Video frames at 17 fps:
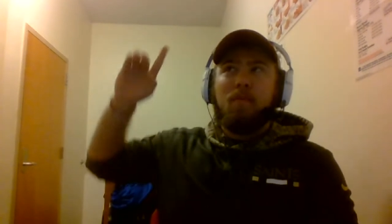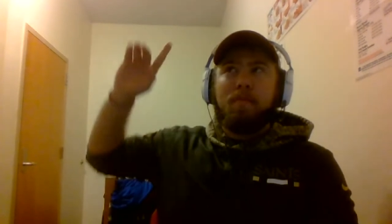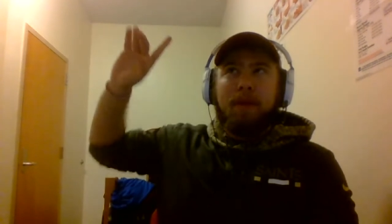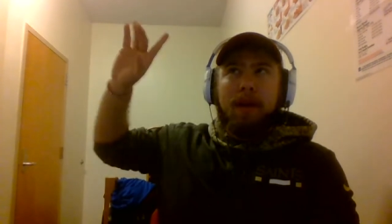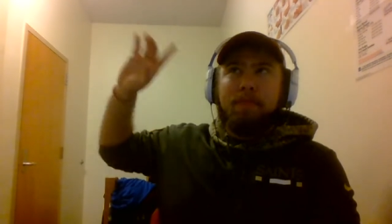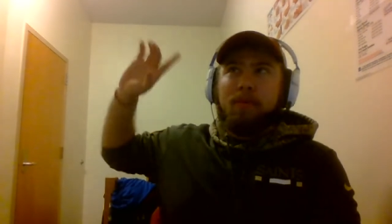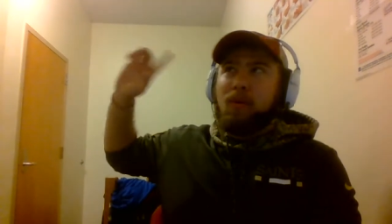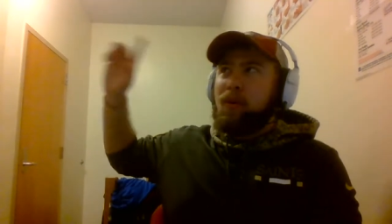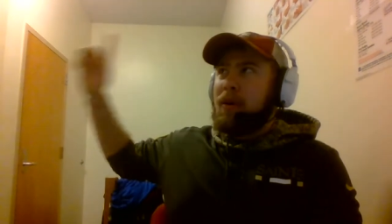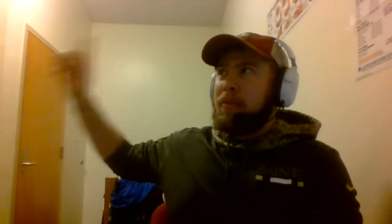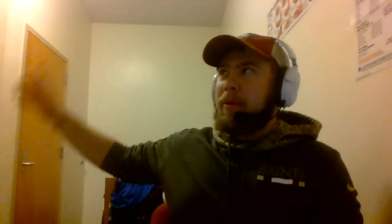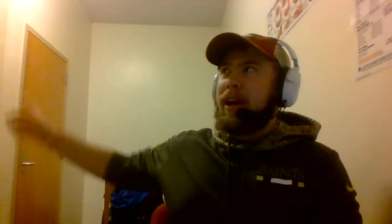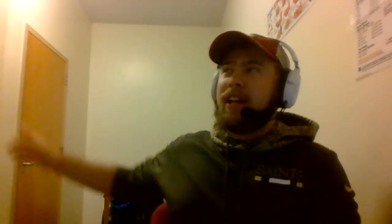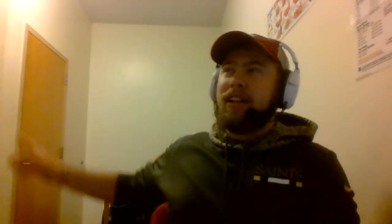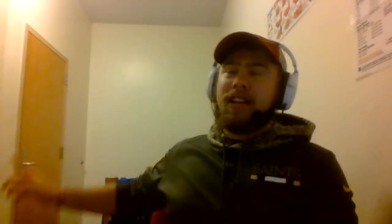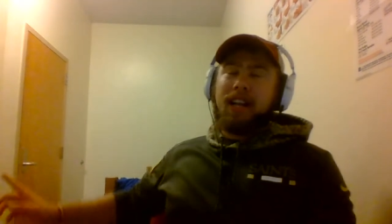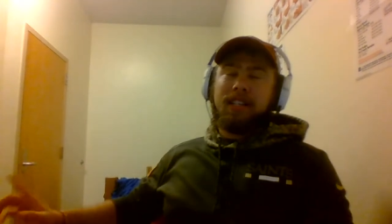People weren't
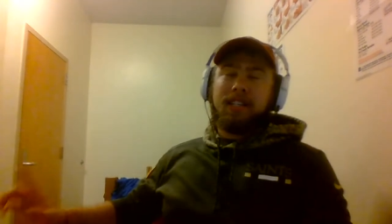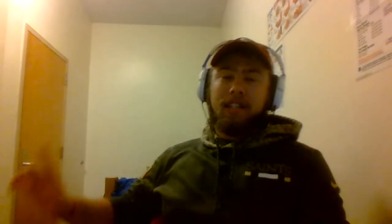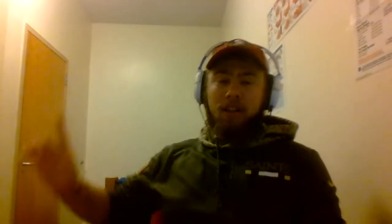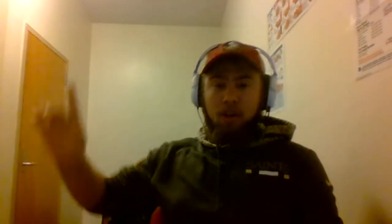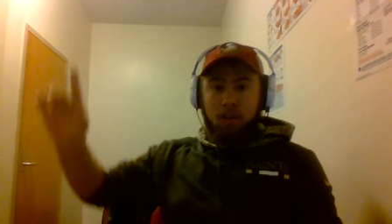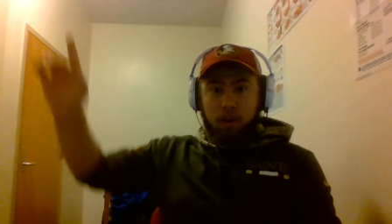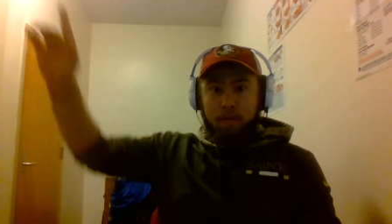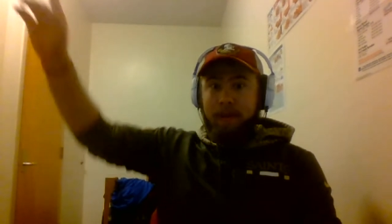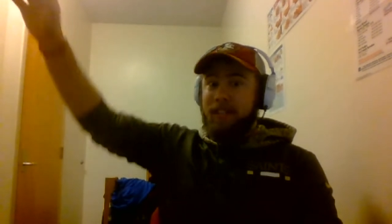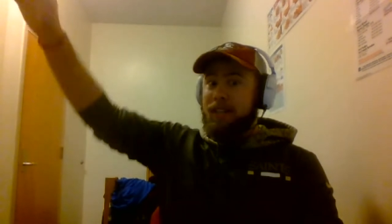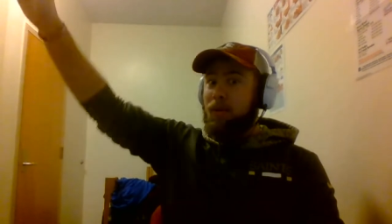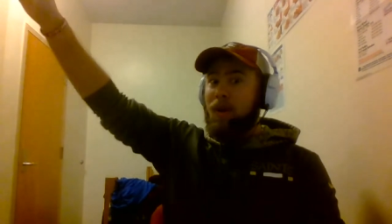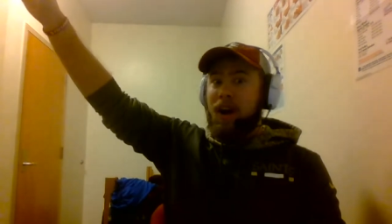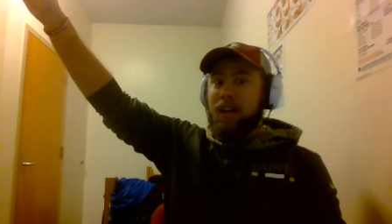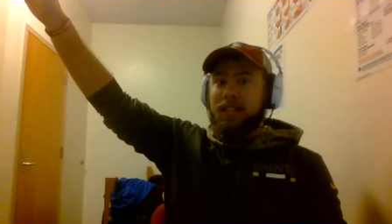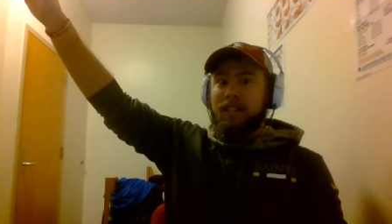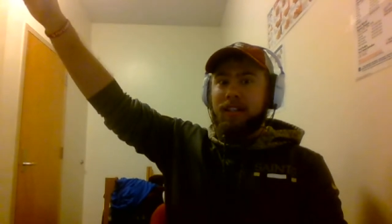paying attention. They were too busy
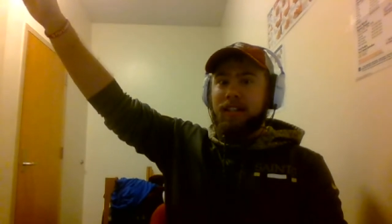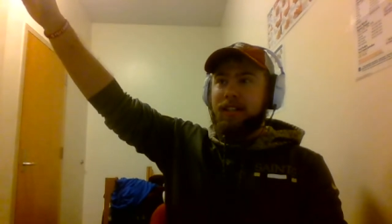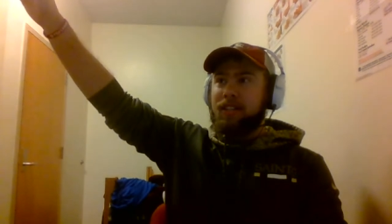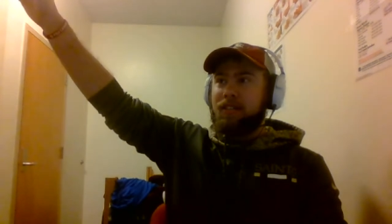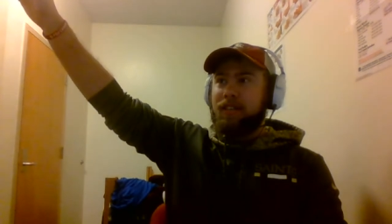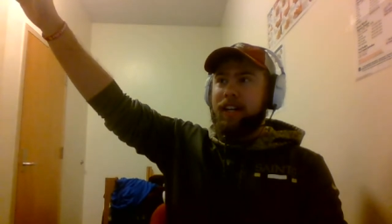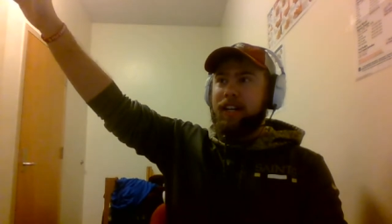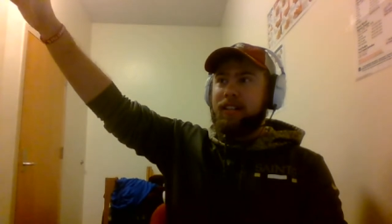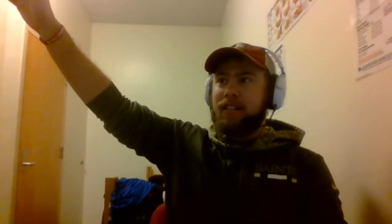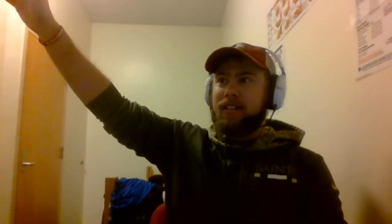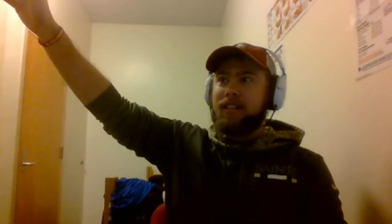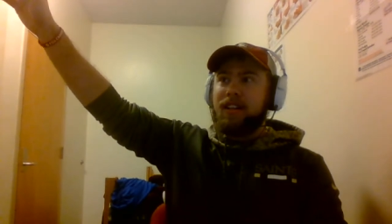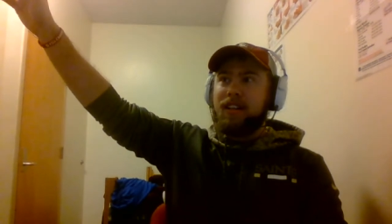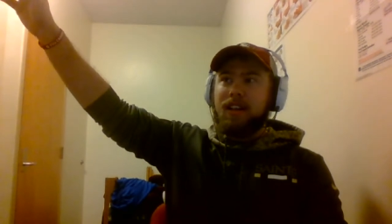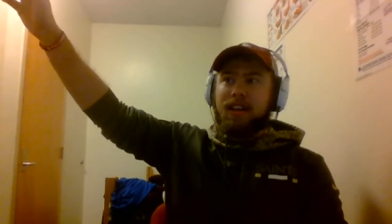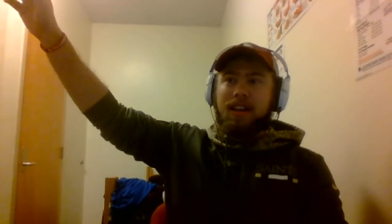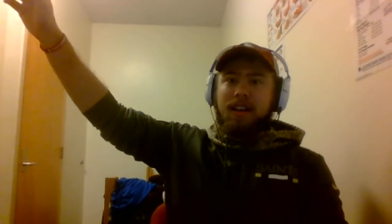watching the
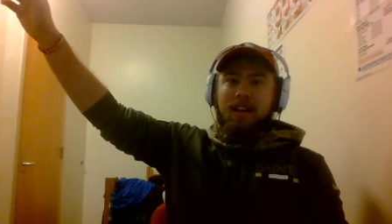screens.